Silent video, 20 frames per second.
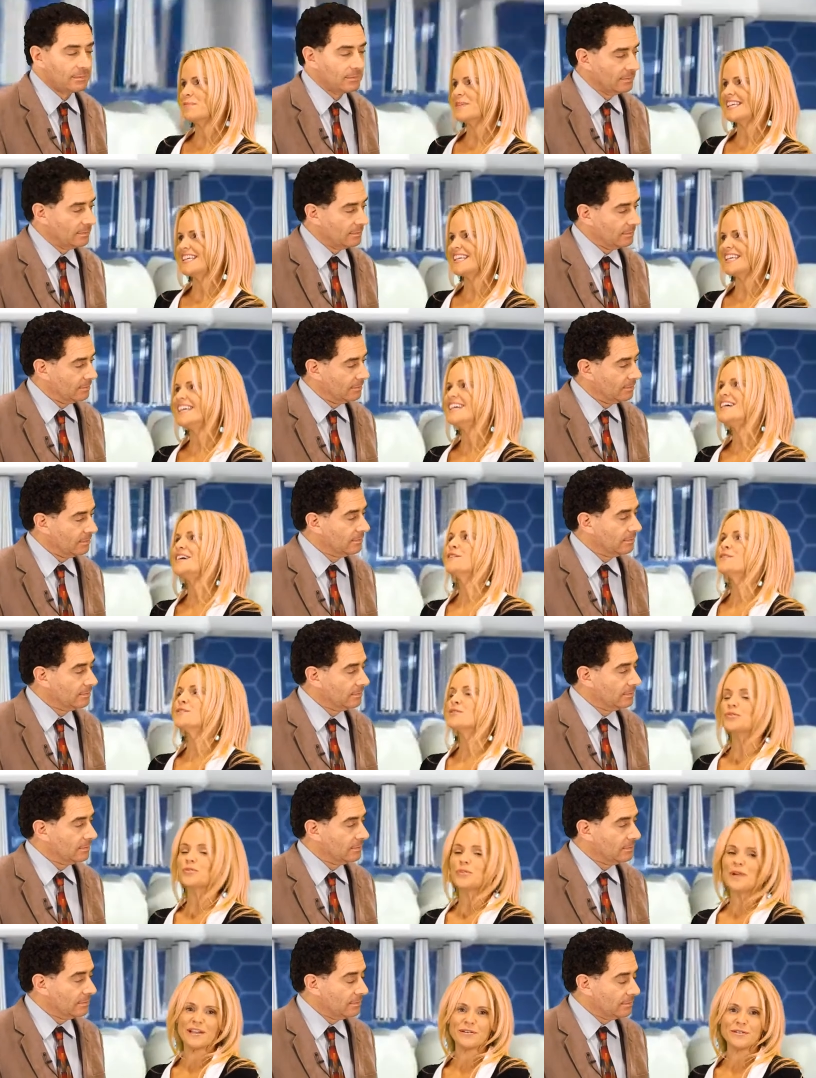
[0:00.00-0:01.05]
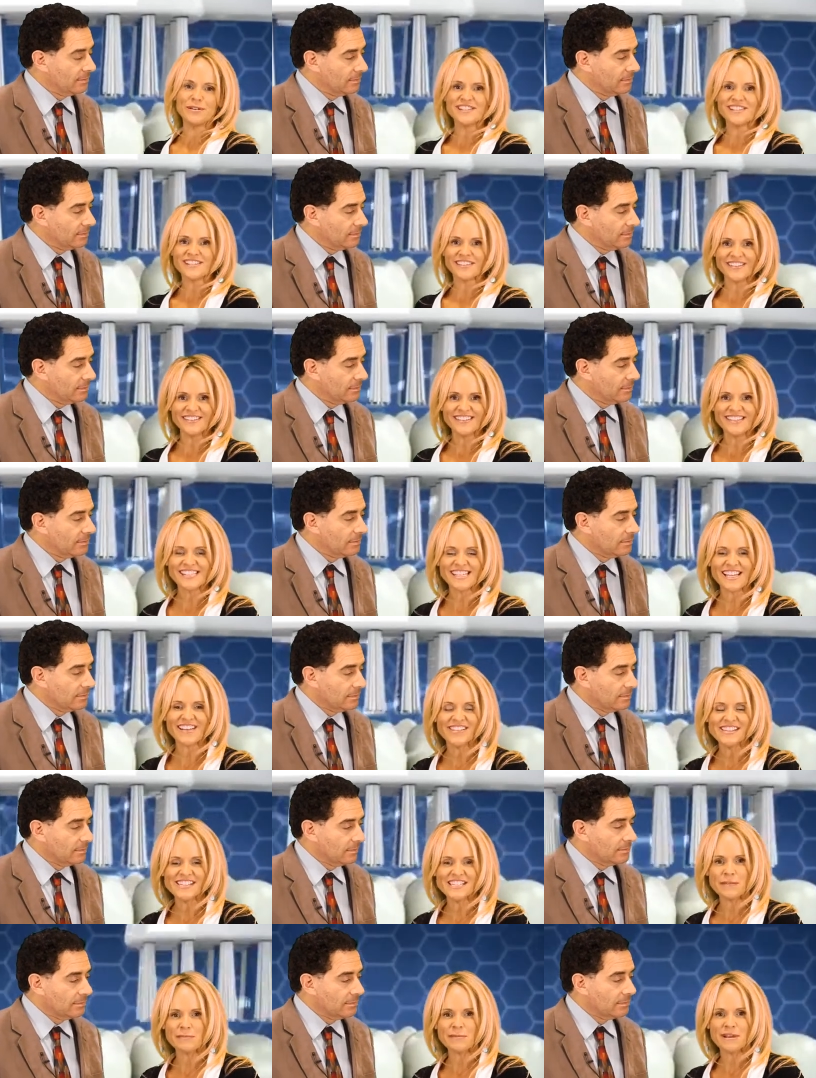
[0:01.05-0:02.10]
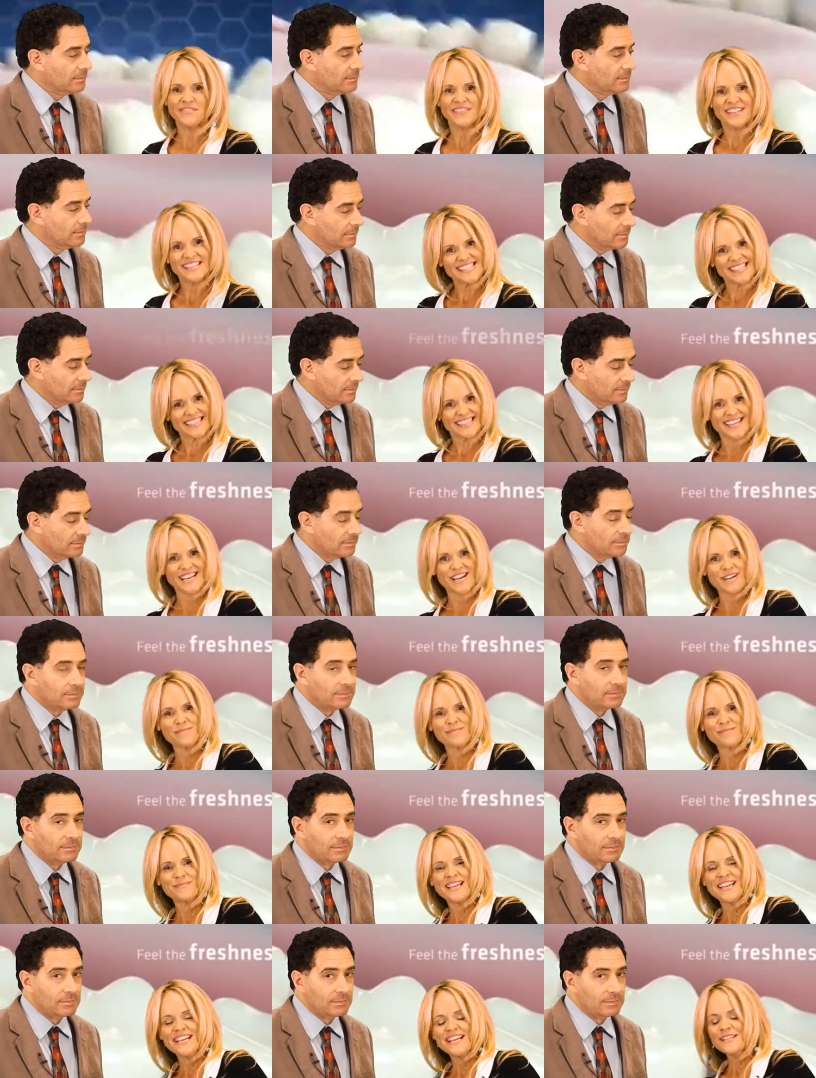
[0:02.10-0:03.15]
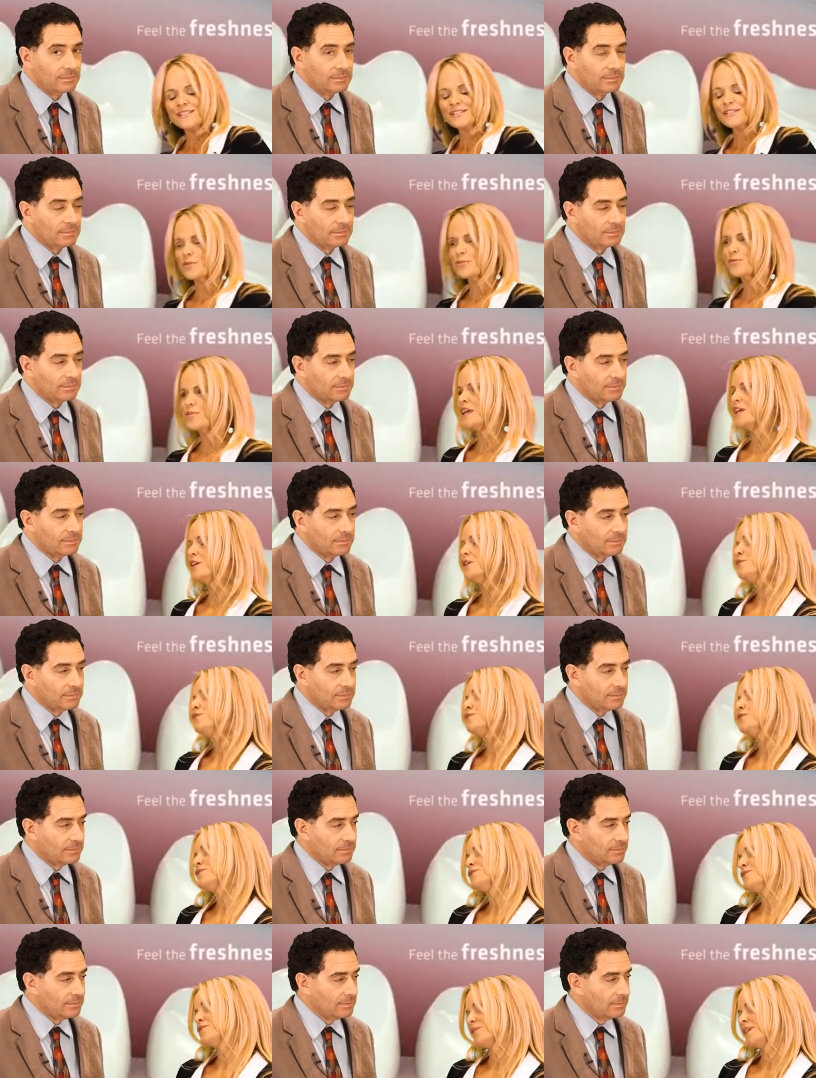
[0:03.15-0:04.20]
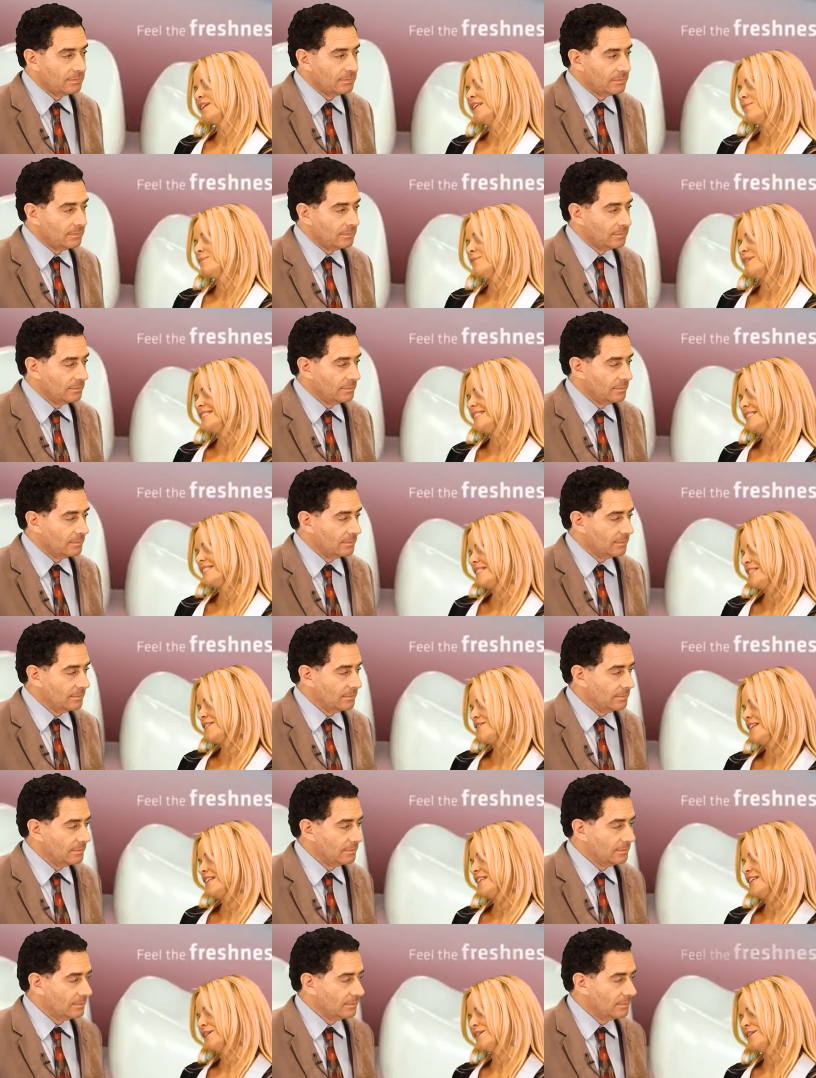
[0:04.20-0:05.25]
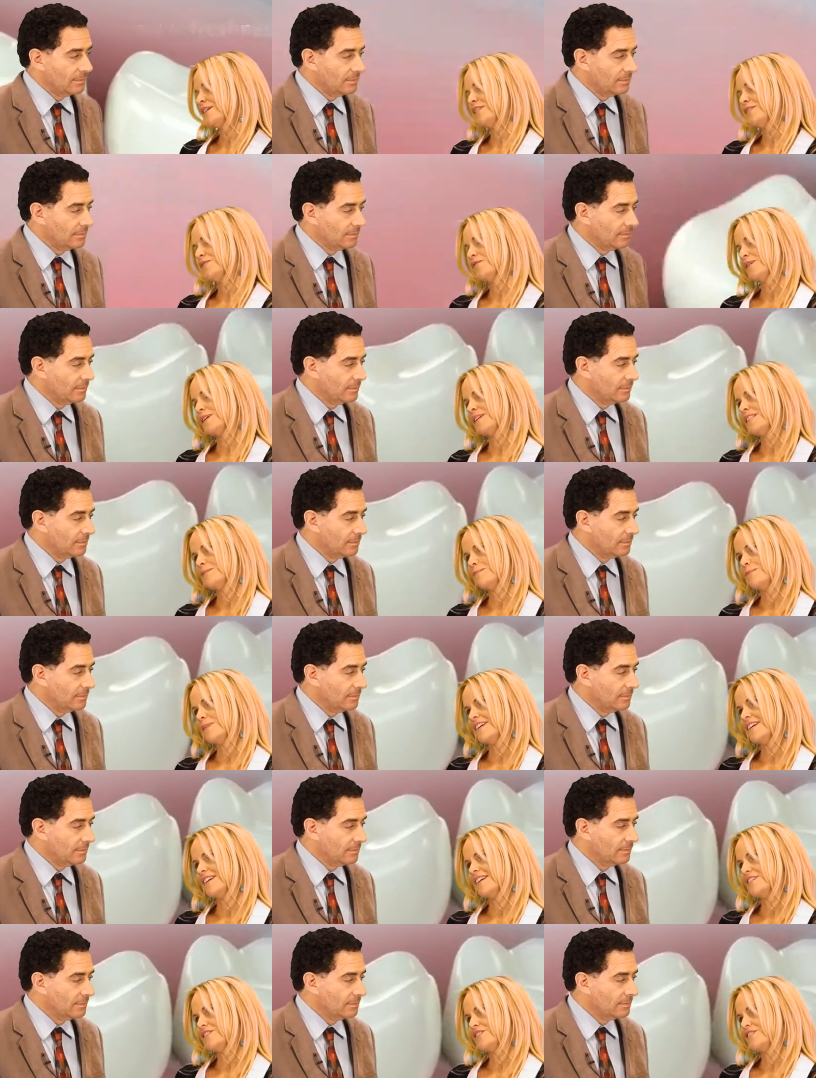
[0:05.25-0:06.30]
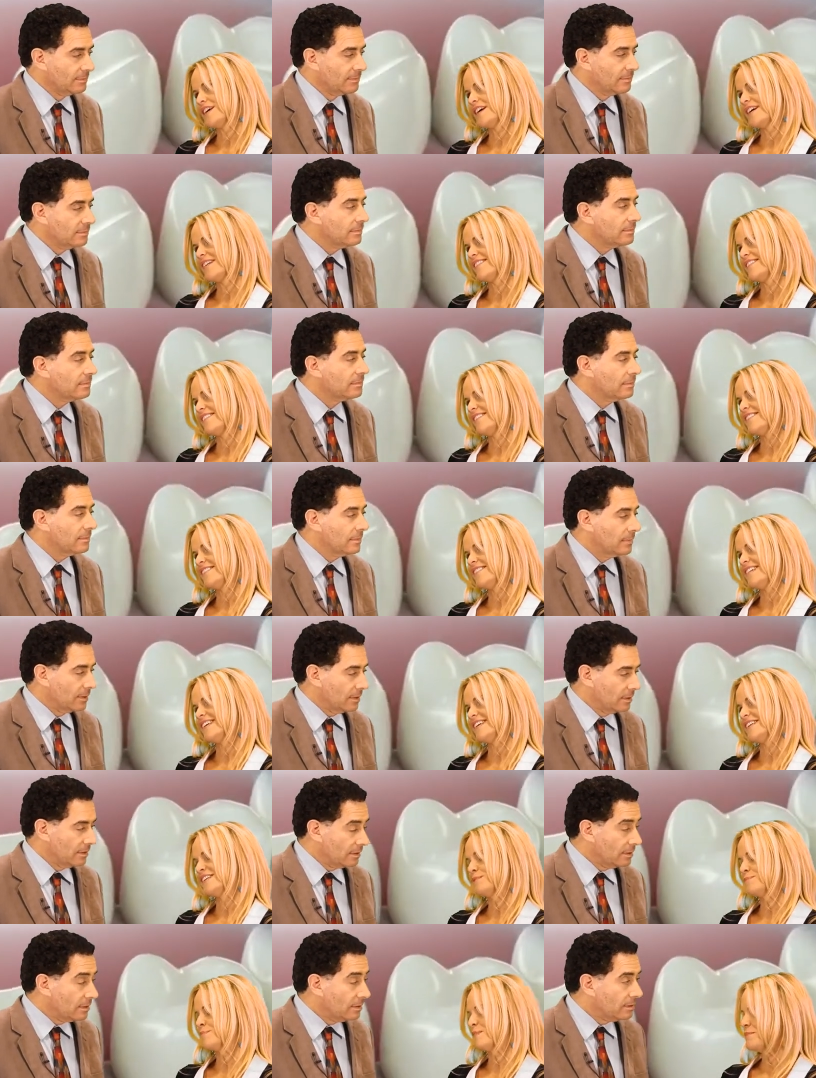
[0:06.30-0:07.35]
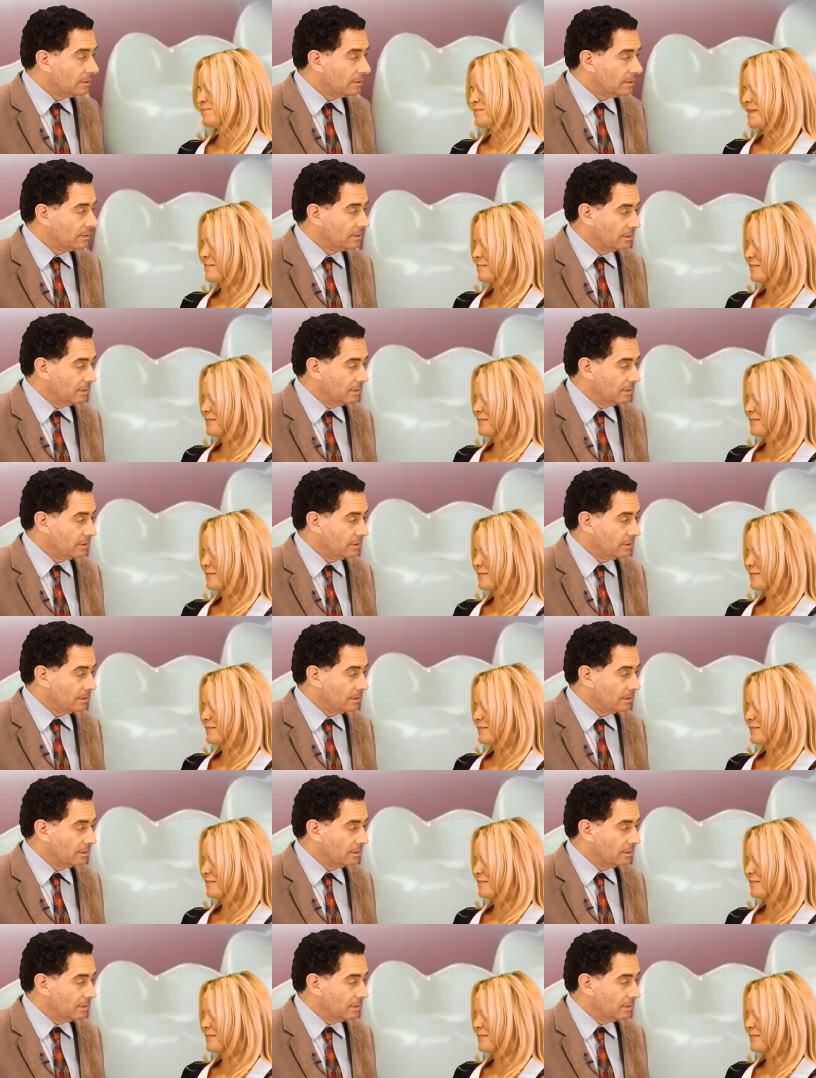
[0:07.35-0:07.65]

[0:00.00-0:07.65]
Speaker 1: me great results every time I visit him. So thank you for joining me, Stephen, here on the Voice America channel. It has been my